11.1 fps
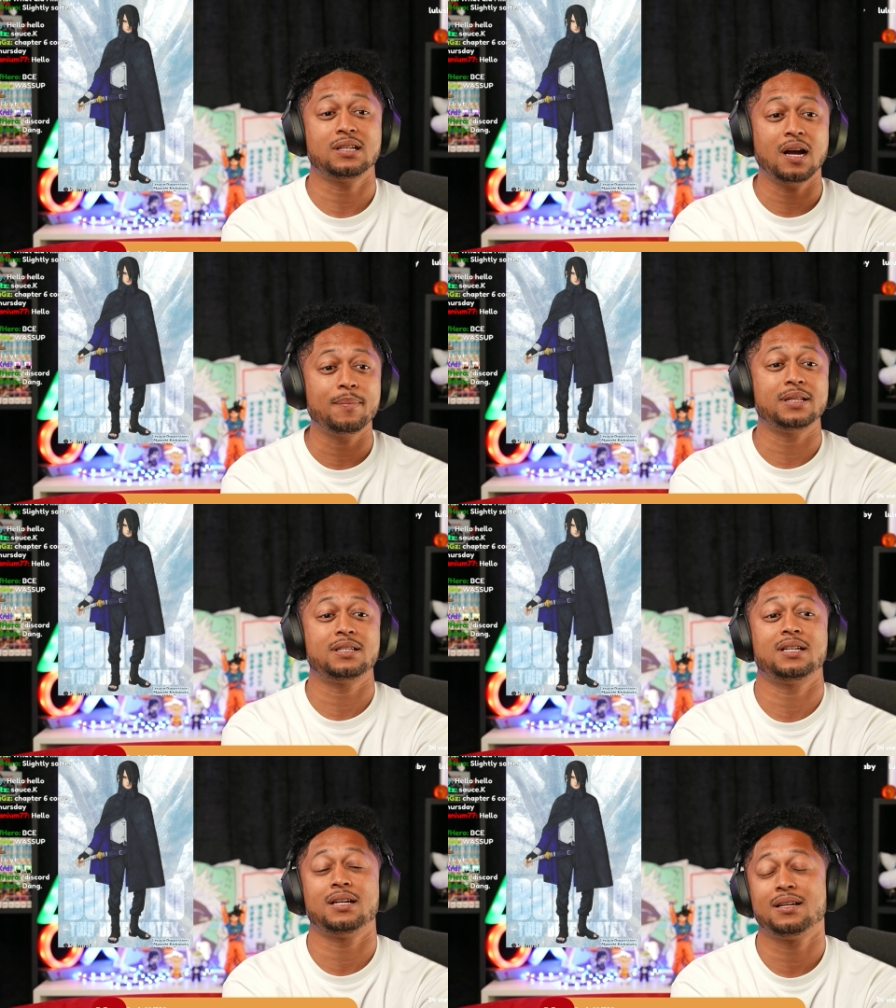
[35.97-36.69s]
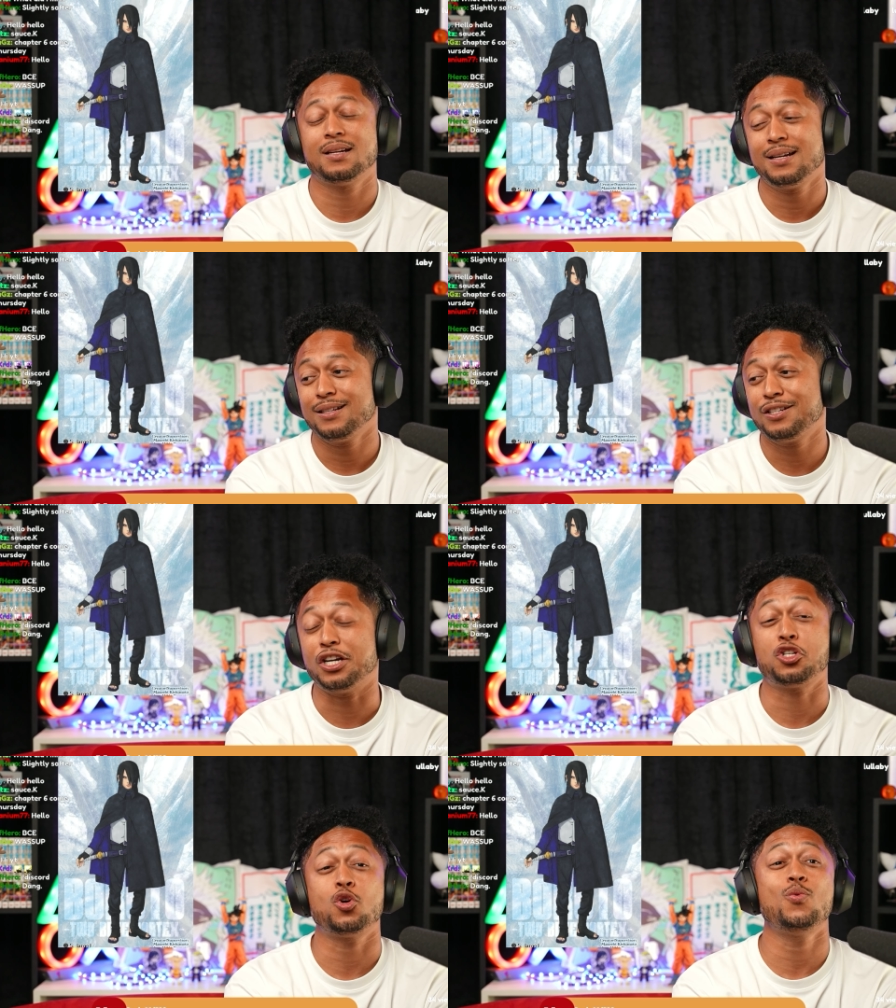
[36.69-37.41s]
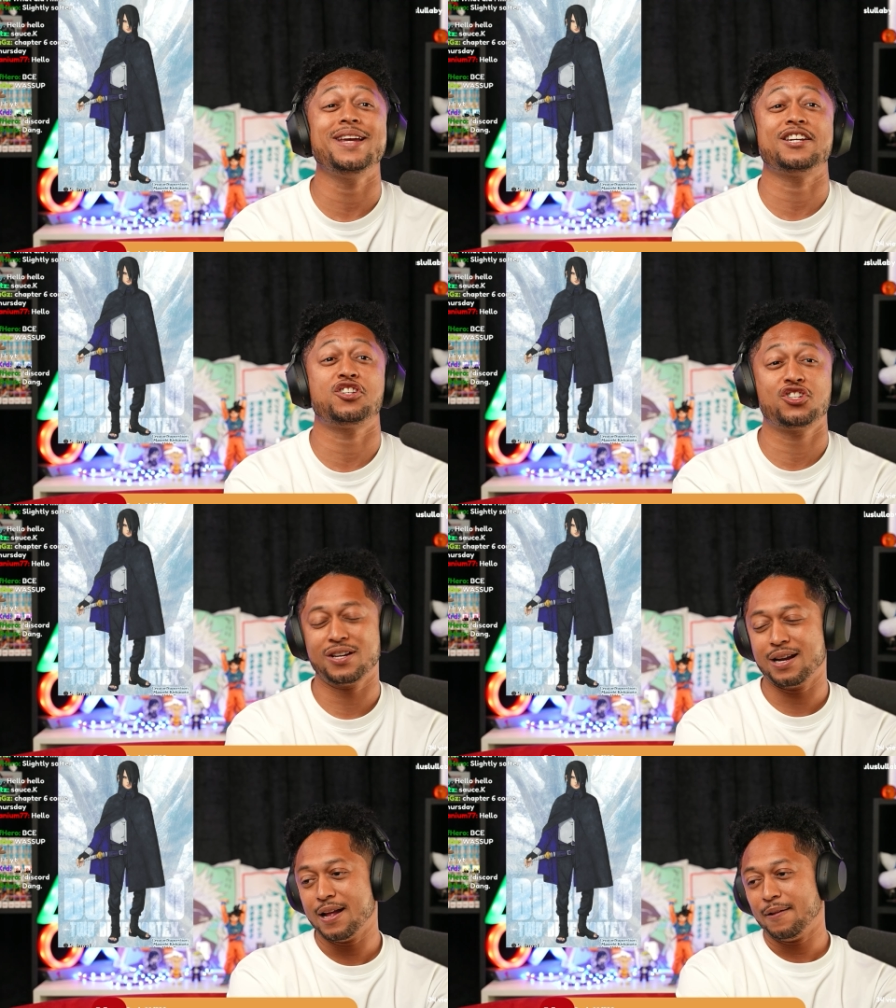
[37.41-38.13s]
and also doing live reactions?
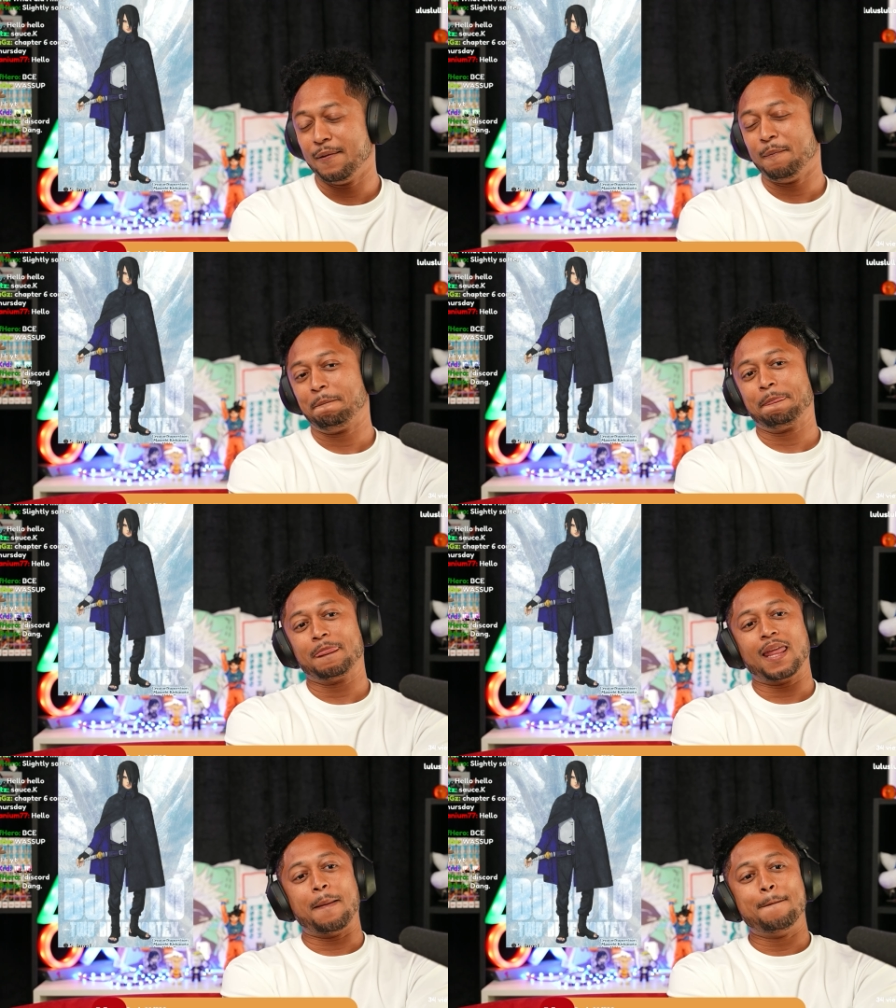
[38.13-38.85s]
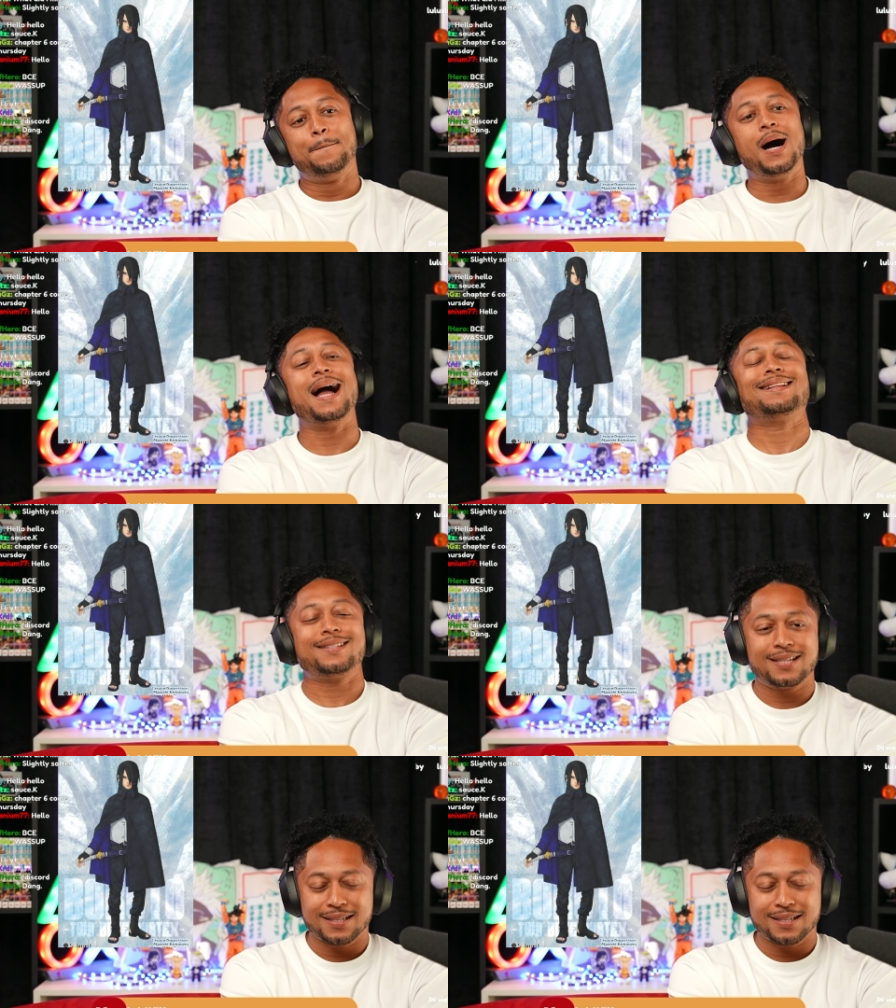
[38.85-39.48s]
You might want to join that.